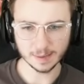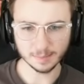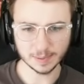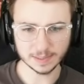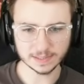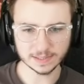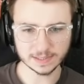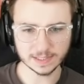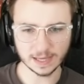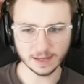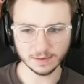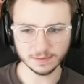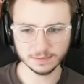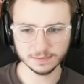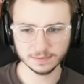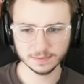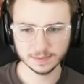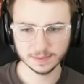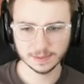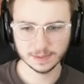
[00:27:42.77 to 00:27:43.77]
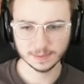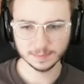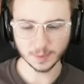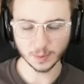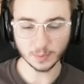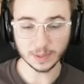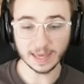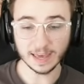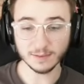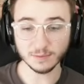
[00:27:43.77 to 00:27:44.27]
up itself. But
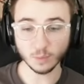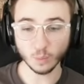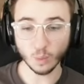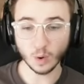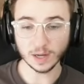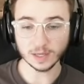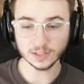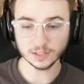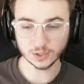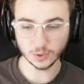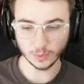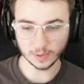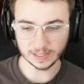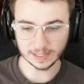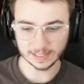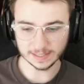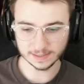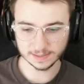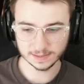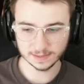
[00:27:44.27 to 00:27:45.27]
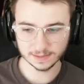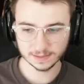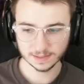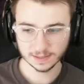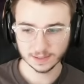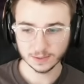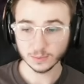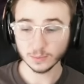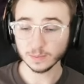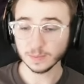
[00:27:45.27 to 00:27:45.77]
we have one toilet.
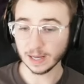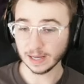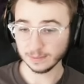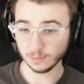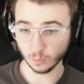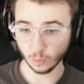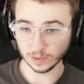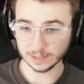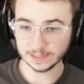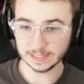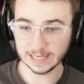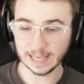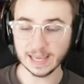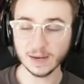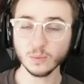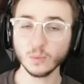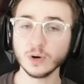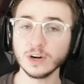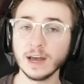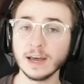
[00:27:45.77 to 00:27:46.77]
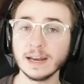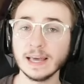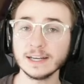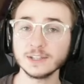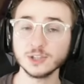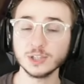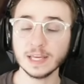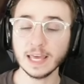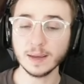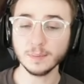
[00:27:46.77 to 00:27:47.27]
Once again, we're not
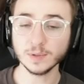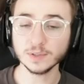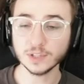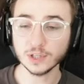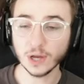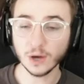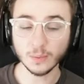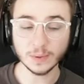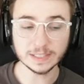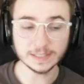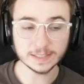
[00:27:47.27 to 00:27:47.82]
actually able to go